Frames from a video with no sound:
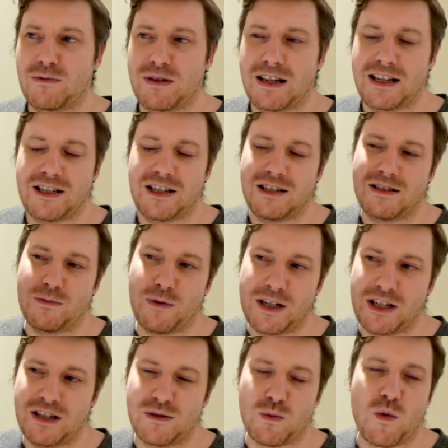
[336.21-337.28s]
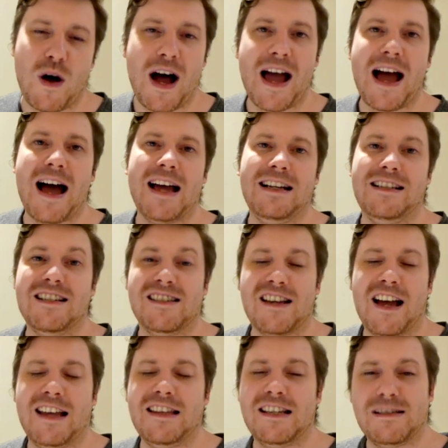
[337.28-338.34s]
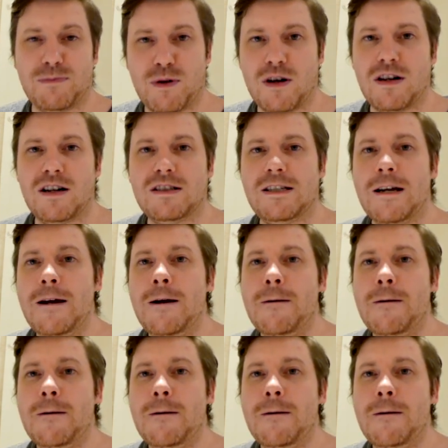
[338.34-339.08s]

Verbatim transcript: which is, which is why I designed this product.